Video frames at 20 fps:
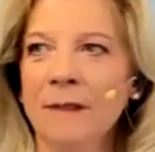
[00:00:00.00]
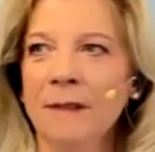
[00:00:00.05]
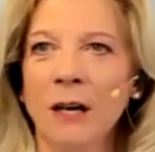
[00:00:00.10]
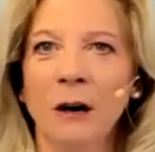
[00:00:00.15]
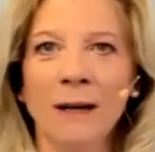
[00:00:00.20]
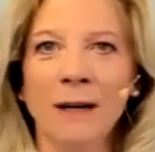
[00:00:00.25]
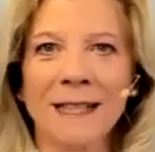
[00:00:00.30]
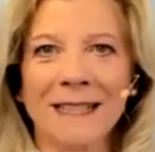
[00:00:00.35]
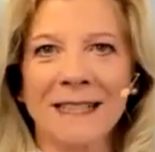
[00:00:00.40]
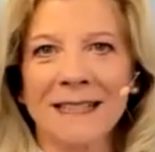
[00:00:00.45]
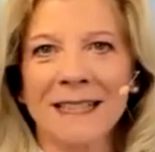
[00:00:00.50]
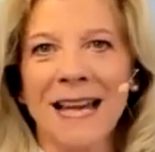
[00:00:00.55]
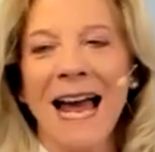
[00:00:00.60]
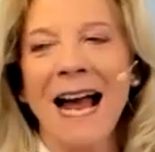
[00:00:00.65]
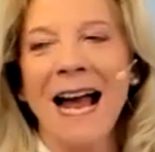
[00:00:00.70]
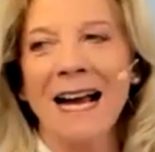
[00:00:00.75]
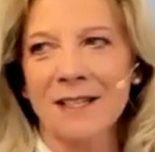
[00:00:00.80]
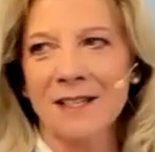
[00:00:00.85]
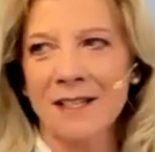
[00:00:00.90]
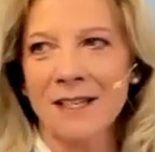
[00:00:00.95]
going to
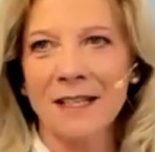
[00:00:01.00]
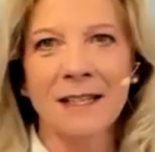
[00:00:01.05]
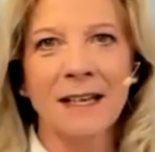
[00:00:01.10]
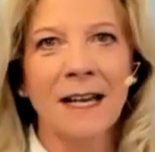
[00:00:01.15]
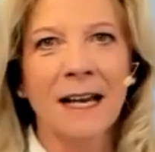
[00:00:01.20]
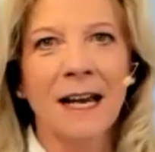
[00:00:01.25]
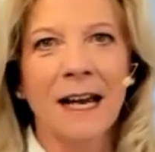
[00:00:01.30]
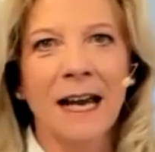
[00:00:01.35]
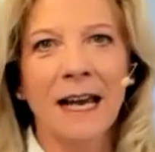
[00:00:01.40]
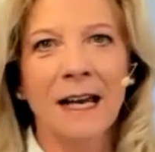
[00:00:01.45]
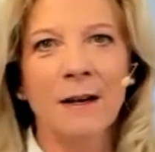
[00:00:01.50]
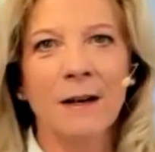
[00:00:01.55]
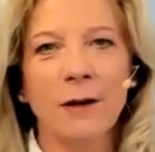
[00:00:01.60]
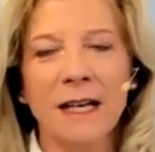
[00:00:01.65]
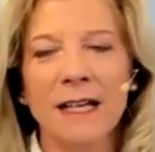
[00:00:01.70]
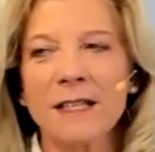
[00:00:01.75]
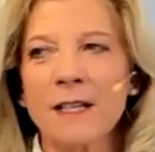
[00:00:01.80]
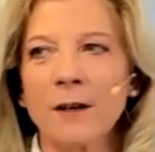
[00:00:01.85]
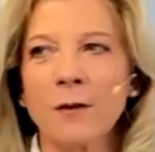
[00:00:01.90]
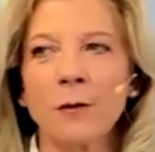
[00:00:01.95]
last and, and is